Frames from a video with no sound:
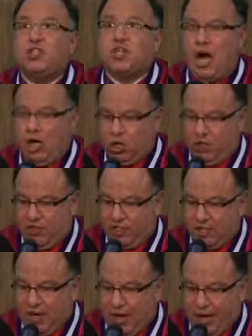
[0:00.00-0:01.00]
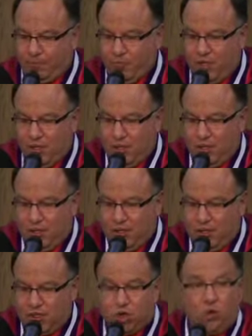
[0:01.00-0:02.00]
scholar of his time.
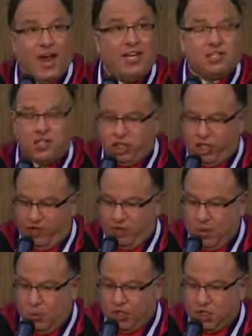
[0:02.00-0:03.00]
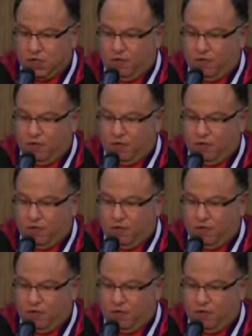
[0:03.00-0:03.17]
His greatest achievement was his